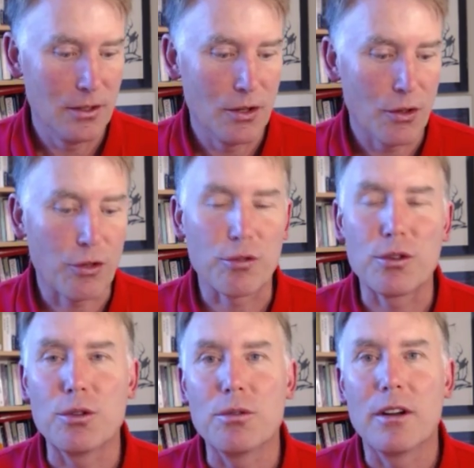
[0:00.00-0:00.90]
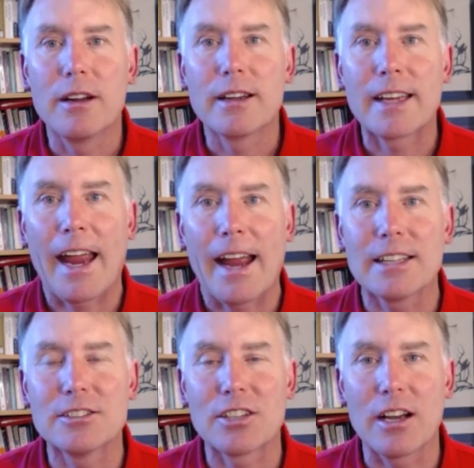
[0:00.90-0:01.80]
through
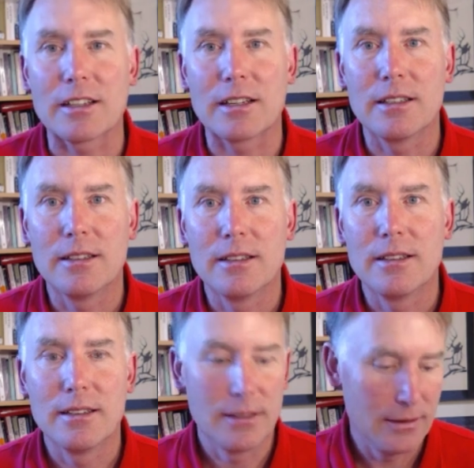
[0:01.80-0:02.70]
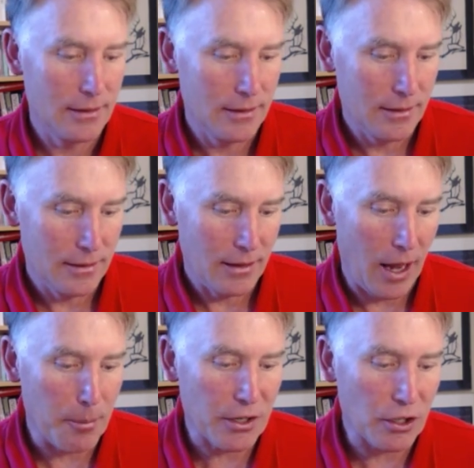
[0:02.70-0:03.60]
CANZUK.
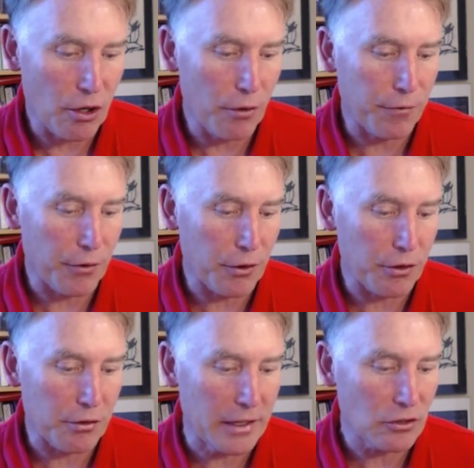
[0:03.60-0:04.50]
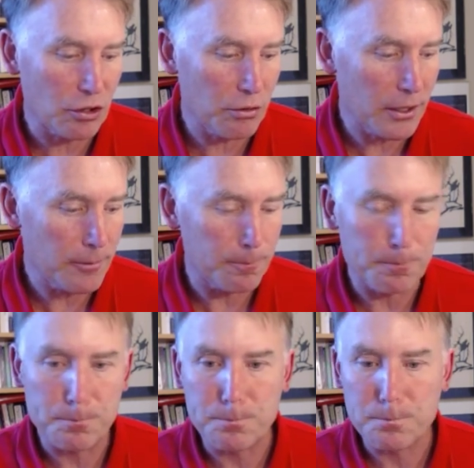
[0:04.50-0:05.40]
I'm going to go further into it,
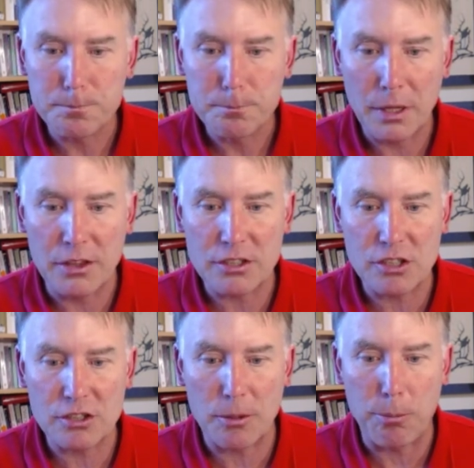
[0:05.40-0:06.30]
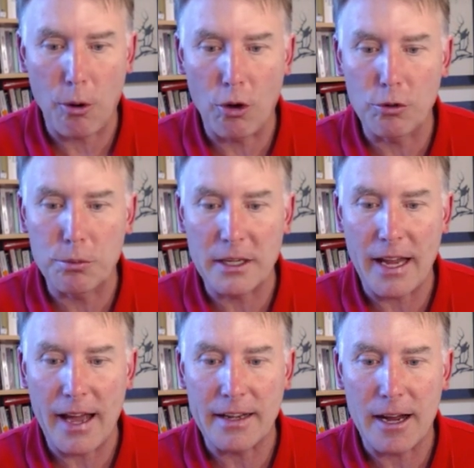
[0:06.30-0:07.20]
but this is a poll we
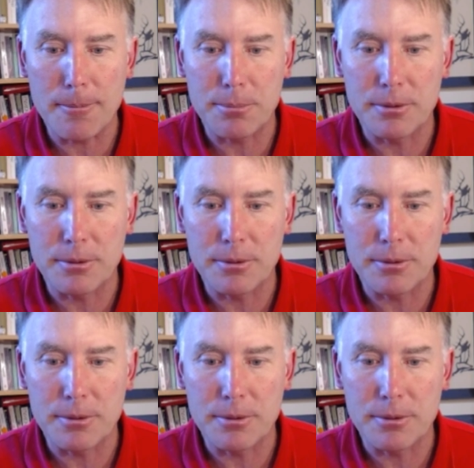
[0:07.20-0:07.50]
had up